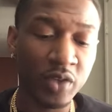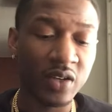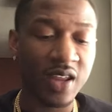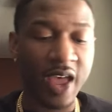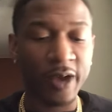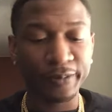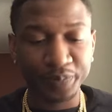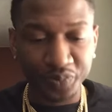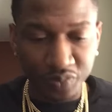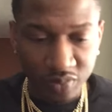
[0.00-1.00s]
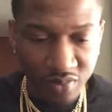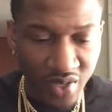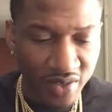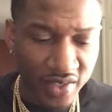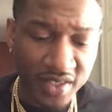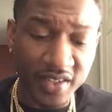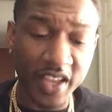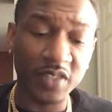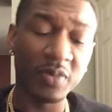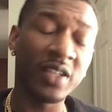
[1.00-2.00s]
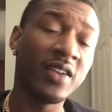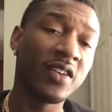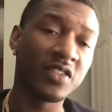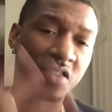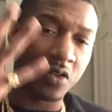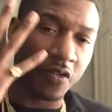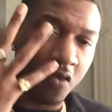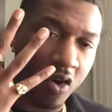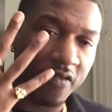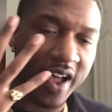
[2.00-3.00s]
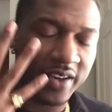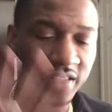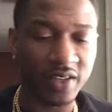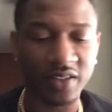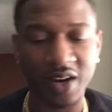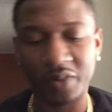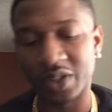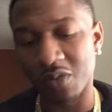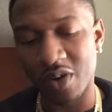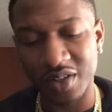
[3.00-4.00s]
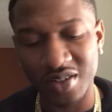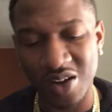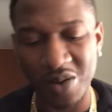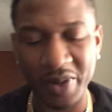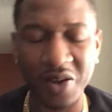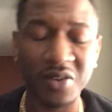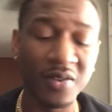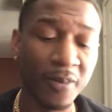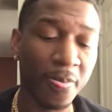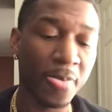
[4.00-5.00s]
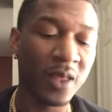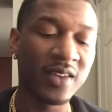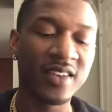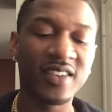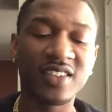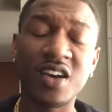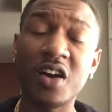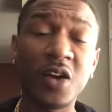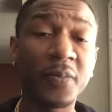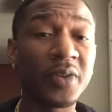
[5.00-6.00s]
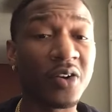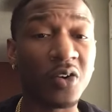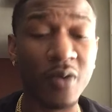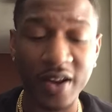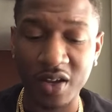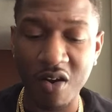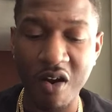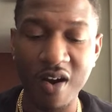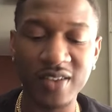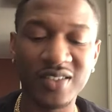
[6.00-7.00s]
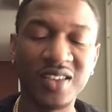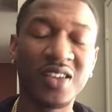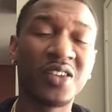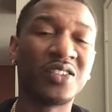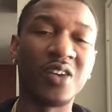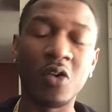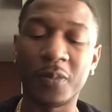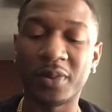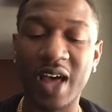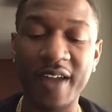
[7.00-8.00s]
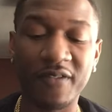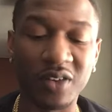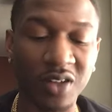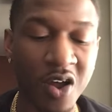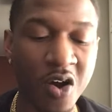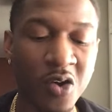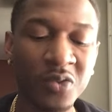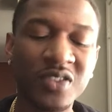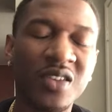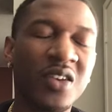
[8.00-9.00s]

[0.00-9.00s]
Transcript: Now, this takes me to the fourth idea that I really wanted to talk about. Cut up your credit cards. Don't apply for loans.